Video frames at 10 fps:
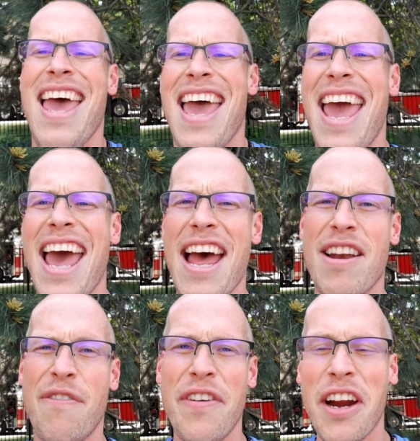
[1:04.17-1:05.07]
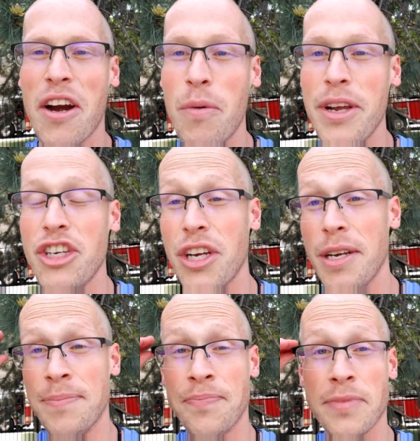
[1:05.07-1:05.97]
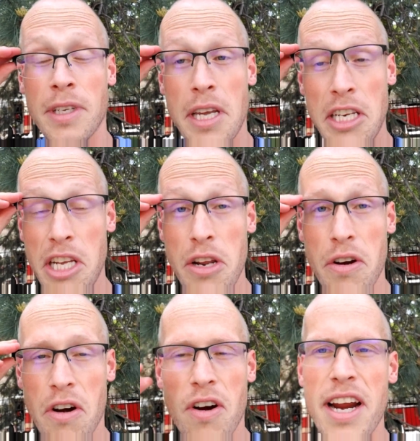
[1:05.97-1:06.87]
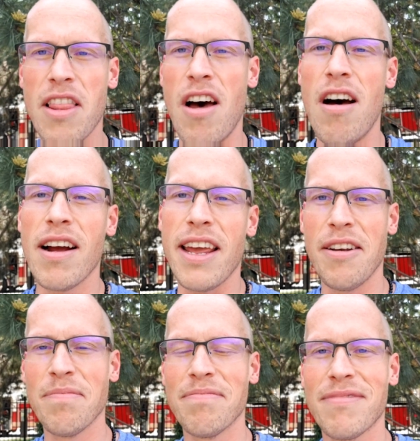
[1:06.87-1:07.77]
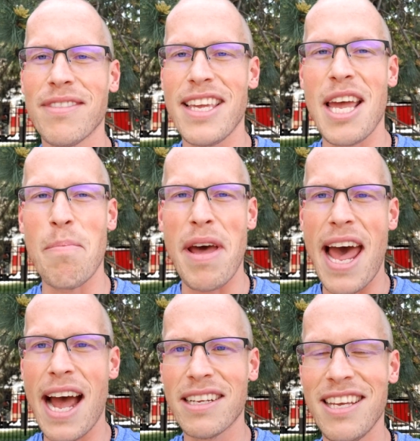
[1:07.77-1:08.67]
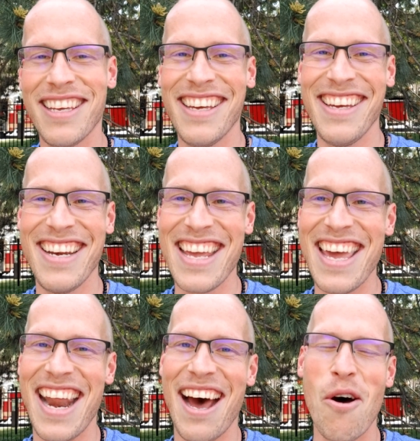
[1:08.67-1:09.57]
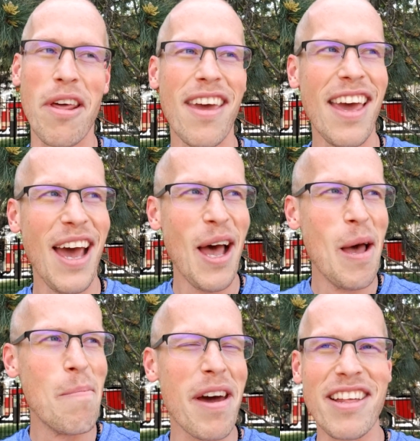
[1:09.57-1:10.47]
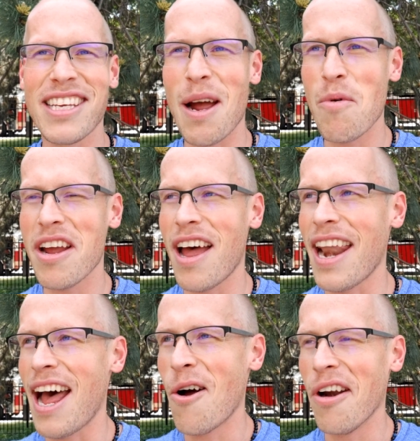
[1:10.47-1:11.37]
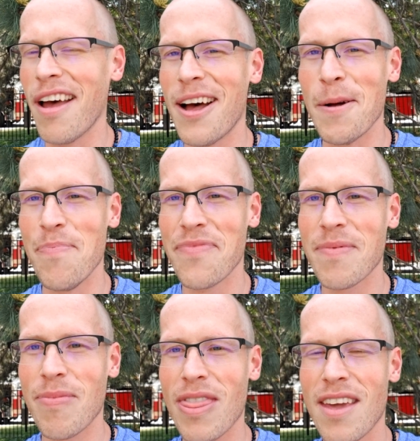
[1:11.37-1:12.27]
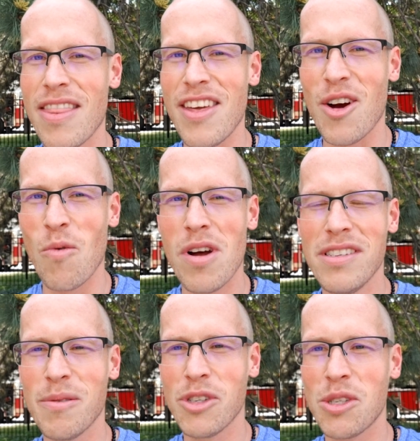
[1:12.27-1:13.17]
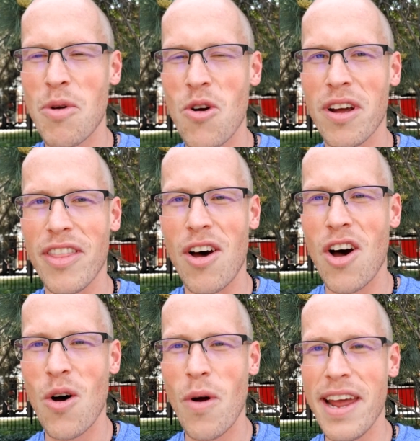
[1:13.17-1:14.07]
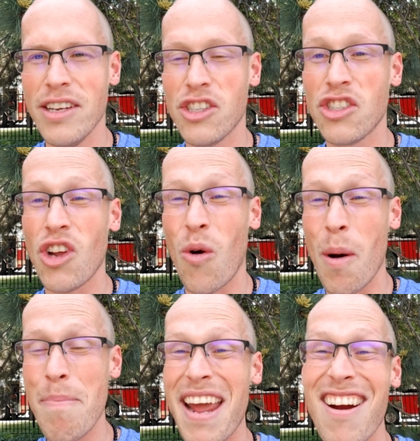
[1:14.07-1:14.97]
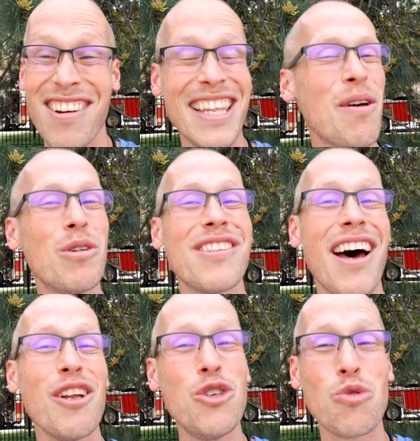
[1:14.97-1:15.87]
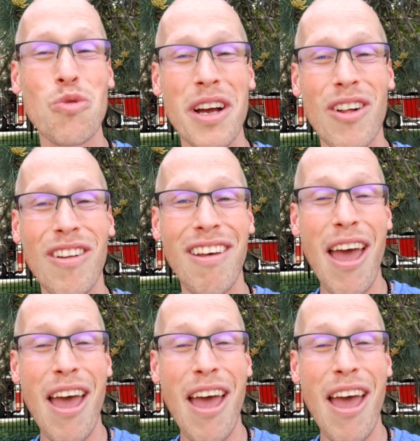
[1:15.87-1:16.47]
and figured we should continue to hurry along and get packed and get out. By the time we got out, there was some smoke in the hallways, so apparently it was not a drill,